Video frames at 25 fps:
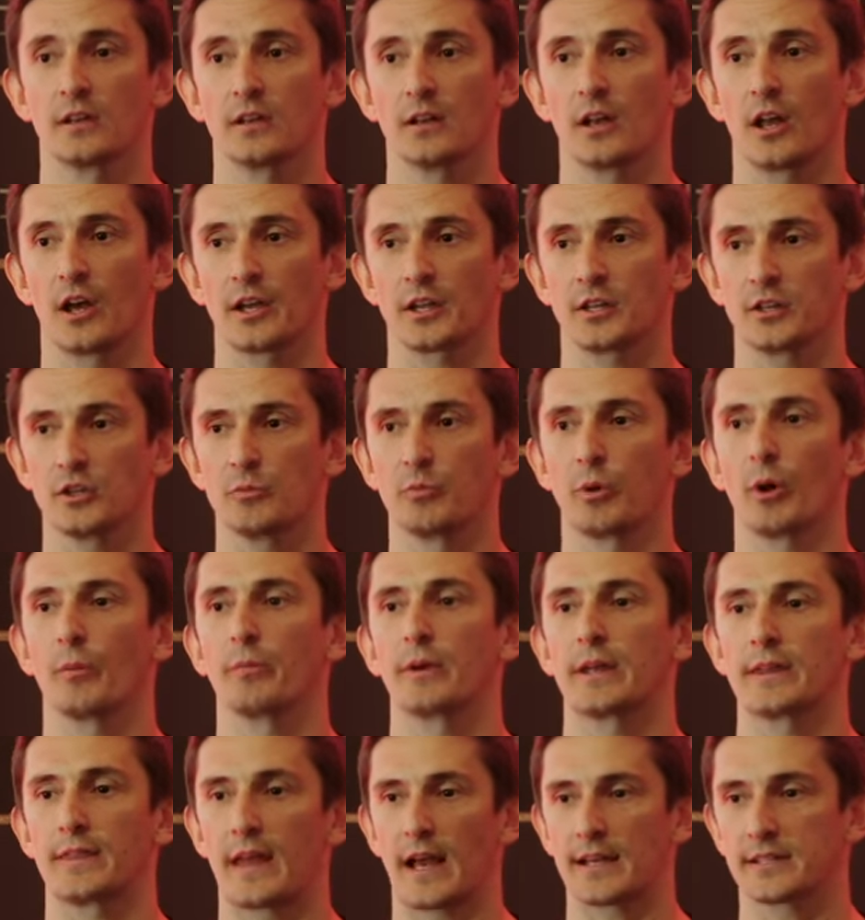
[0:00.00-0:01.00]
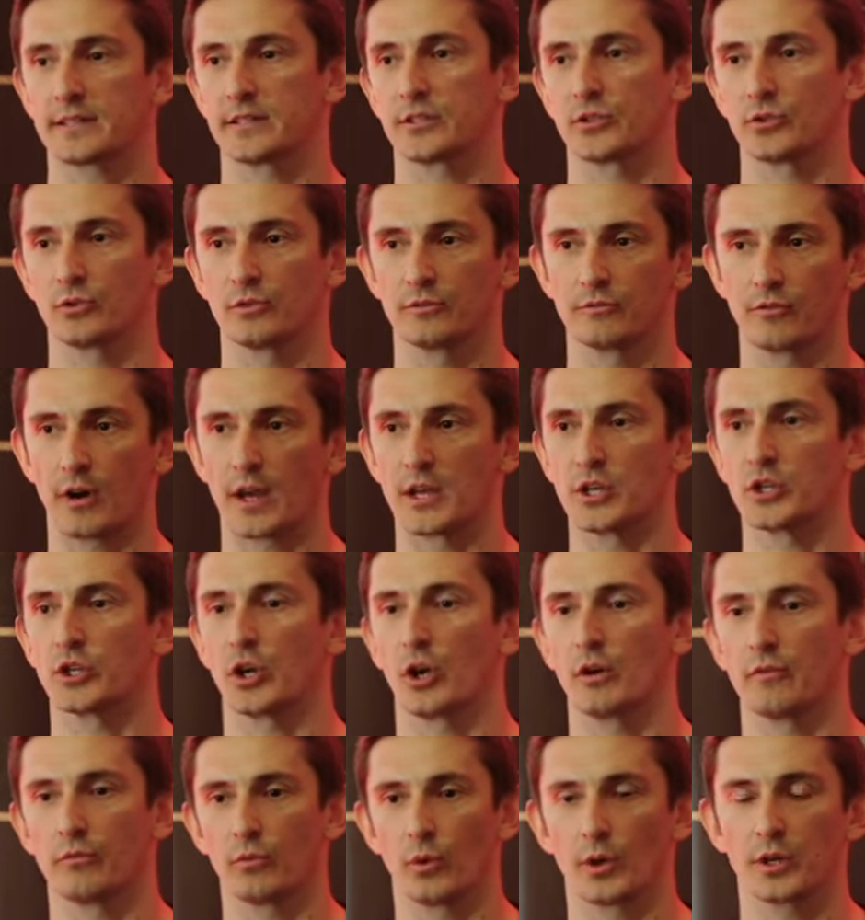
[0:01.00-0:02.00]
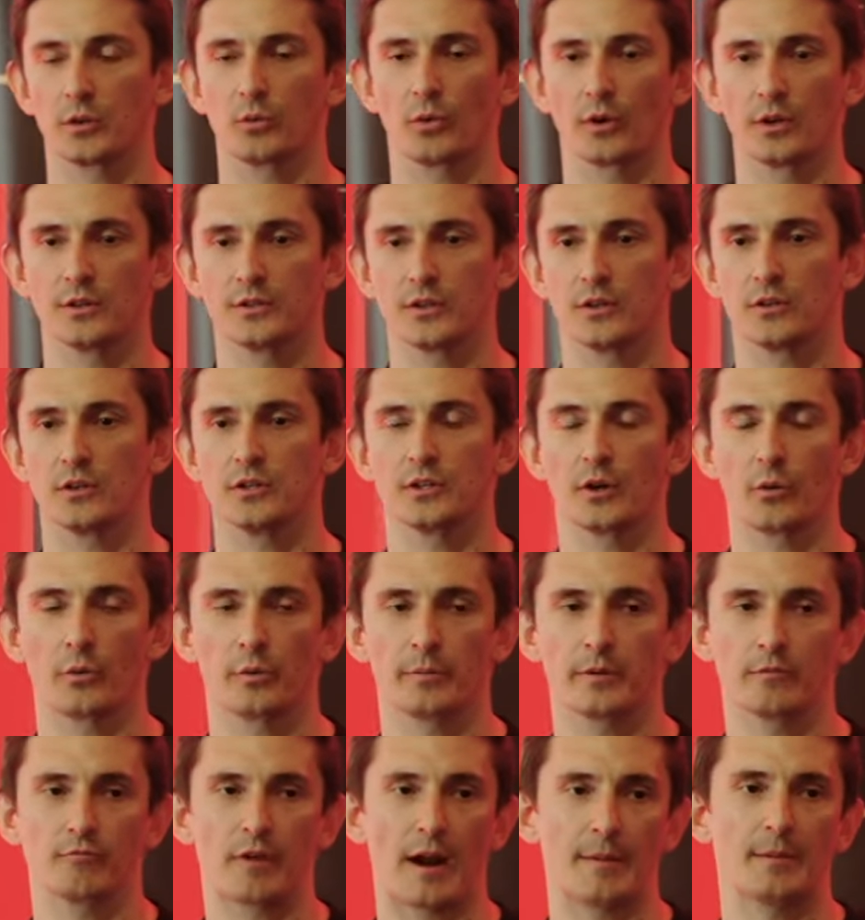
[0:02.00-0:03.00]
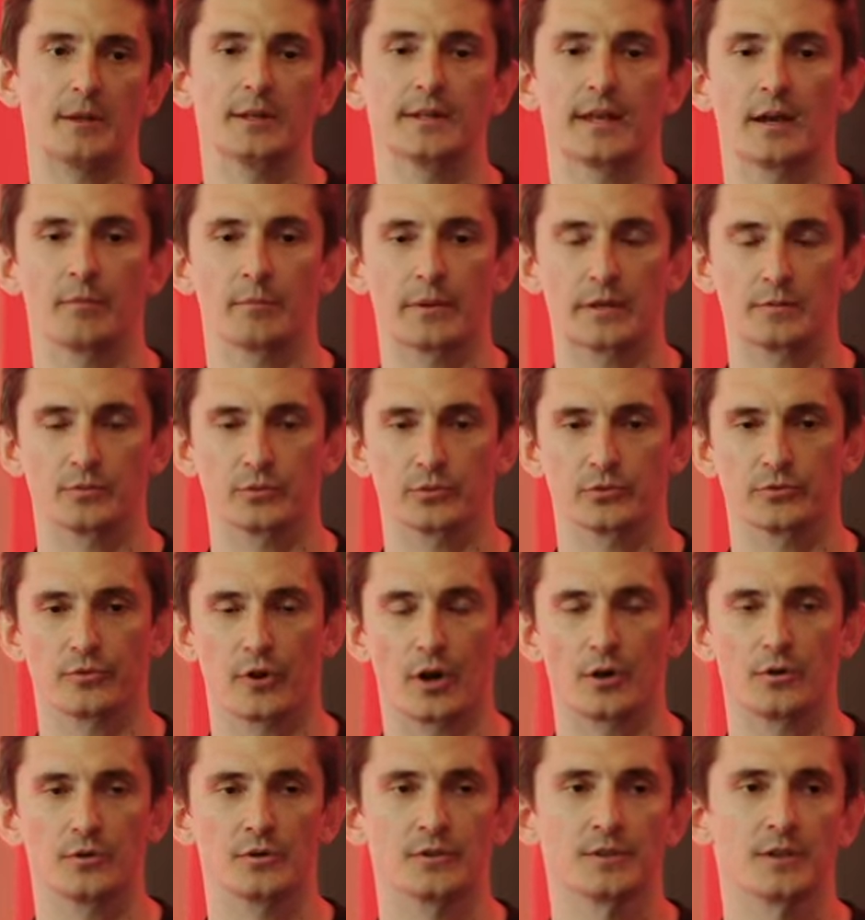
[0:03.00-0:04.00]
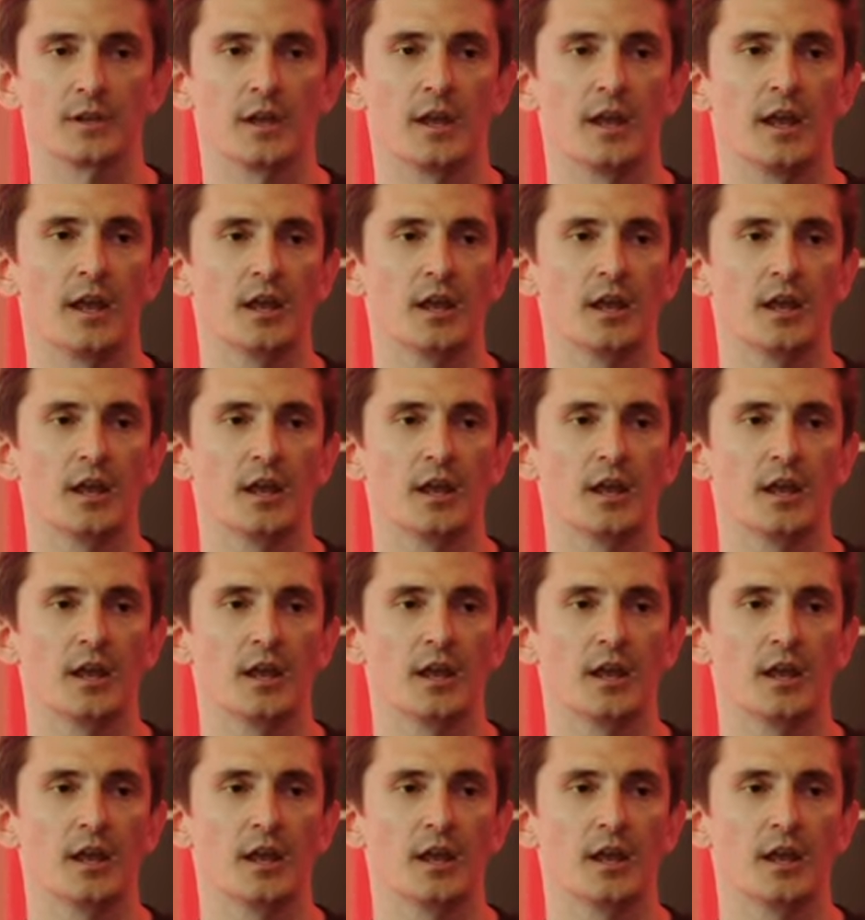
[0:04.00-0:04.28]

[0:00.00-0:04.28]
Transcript: Like that's the sort of ratio of what you want to do. You don't want to be ramming it down people's throats.